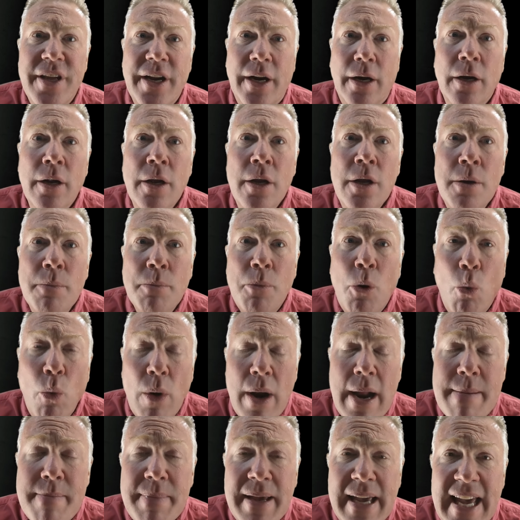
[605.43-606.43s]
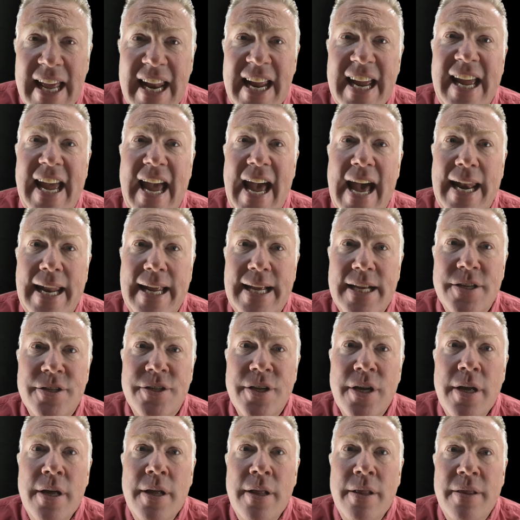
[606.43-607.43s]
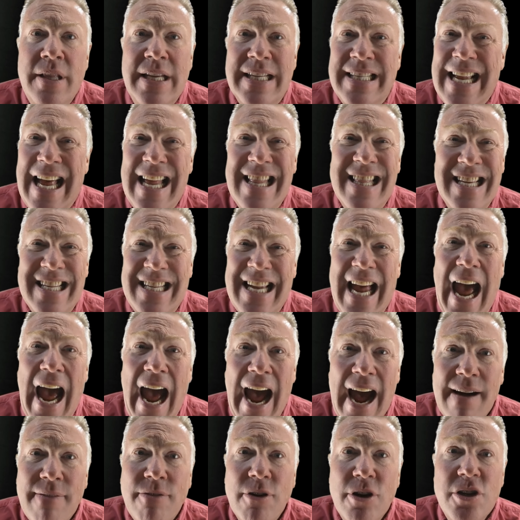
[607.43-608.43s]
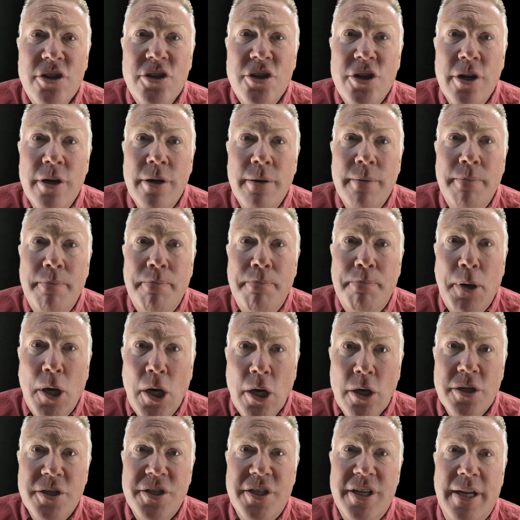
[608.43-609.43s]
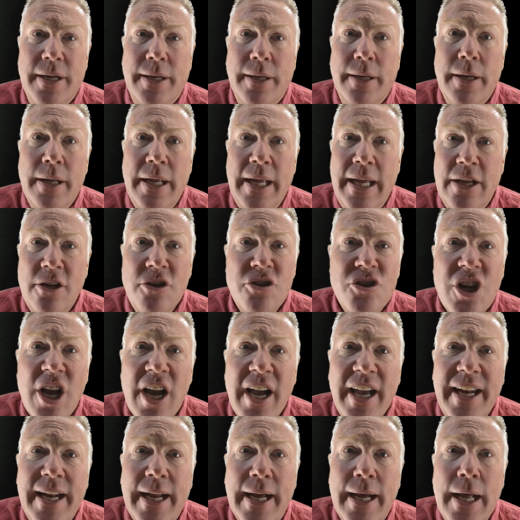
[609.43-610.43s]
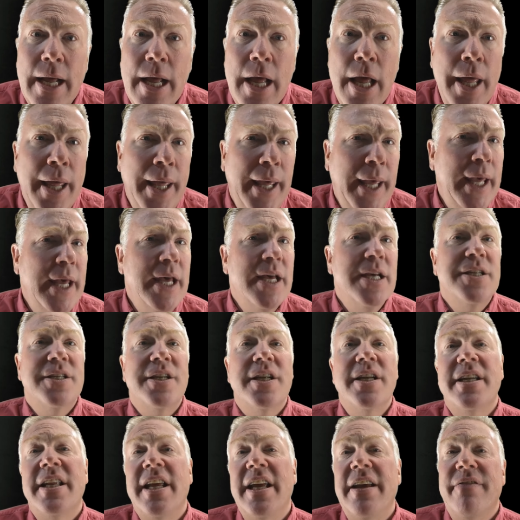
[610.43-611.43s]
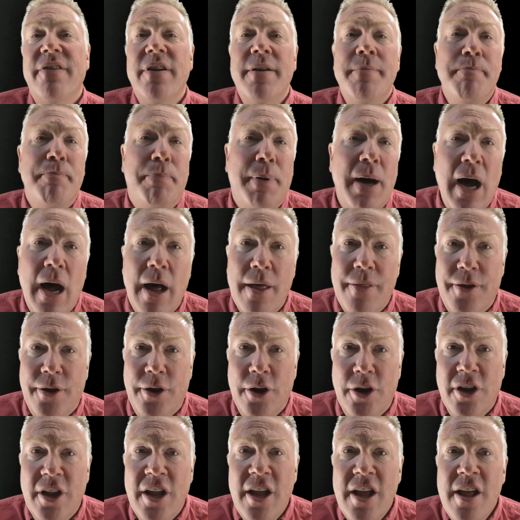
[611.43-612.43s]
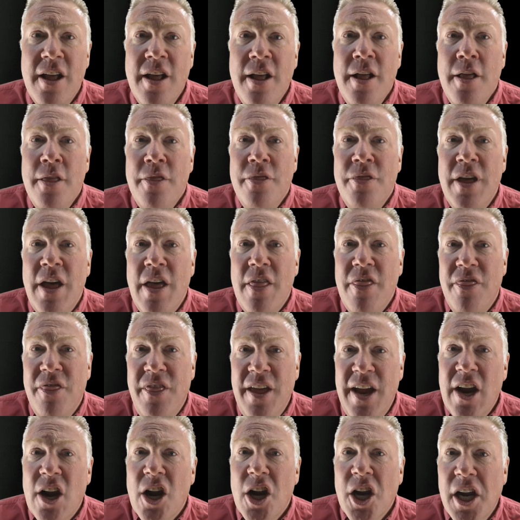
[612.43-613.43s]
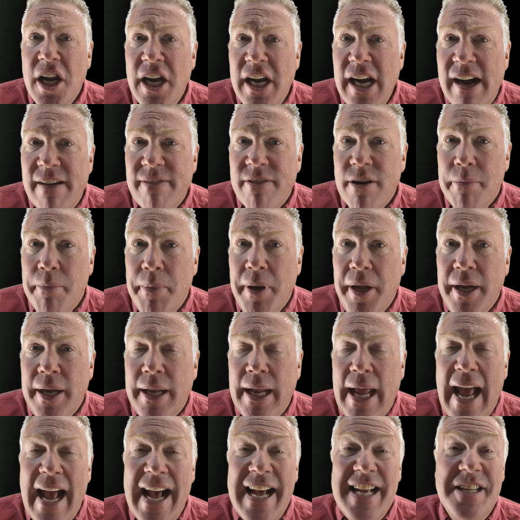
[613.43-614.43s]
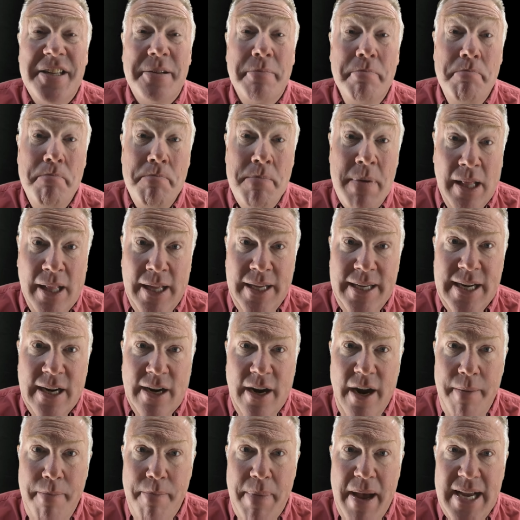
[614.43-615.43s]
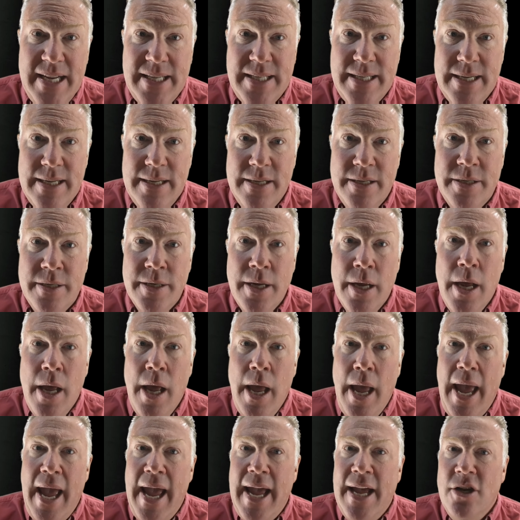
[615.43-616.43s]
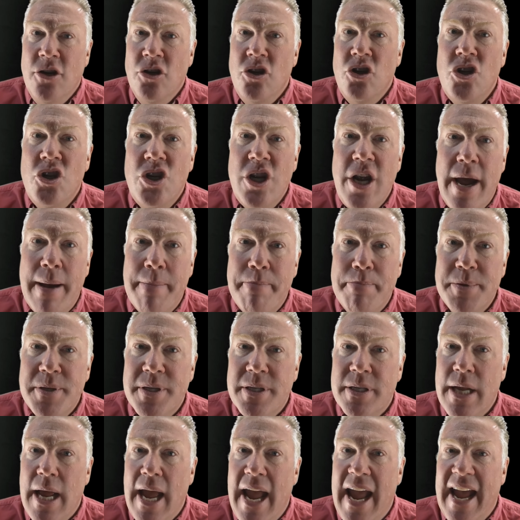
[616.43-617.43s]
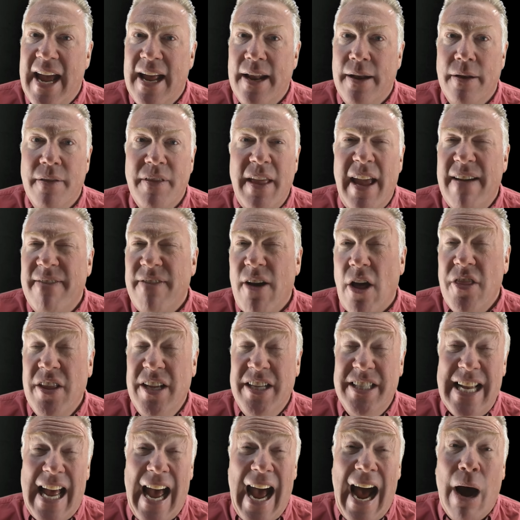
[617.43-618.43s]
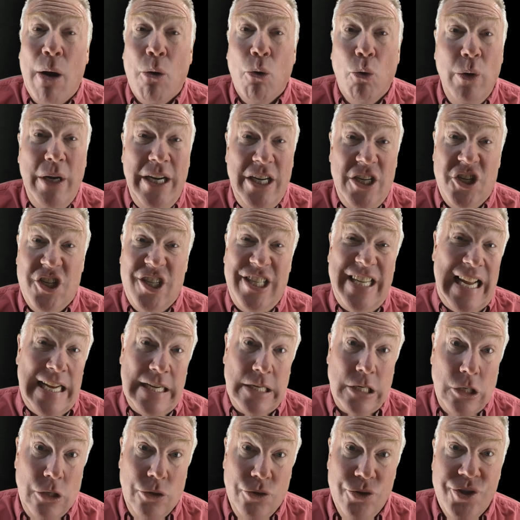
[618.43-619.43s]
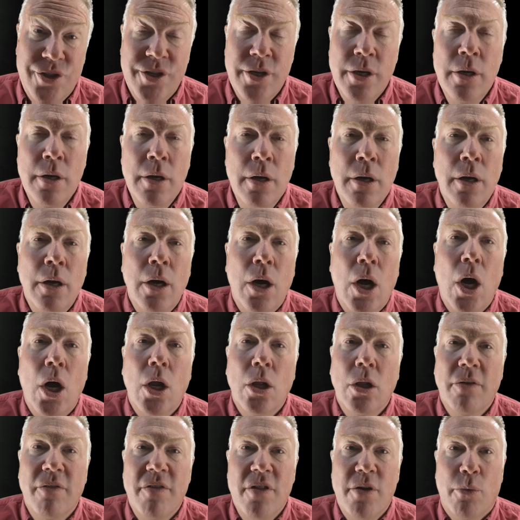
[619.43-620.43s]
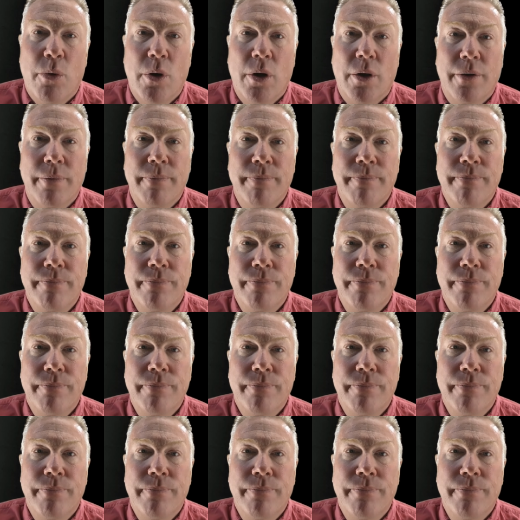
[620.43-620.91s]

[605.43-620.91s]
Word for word: there, but what I'm getting at is this, this average person in China isn't even bothered that their government has military bases and ships, and they have these outreach centers all over the world,